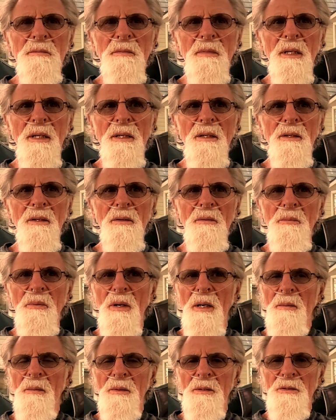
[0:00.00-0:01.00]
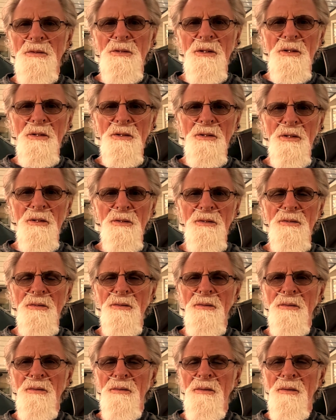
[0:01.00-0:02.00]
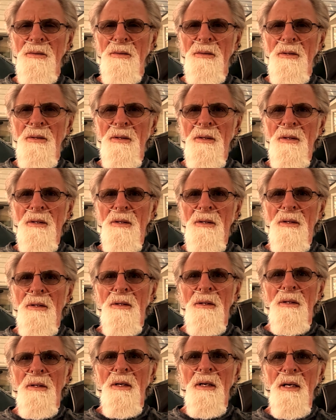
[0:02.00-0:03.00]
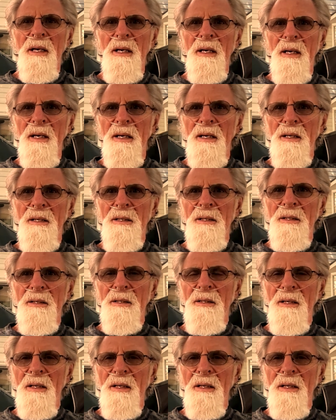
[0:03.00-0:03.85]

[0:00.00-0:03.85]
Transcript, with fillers: I don't know, probably 60s. And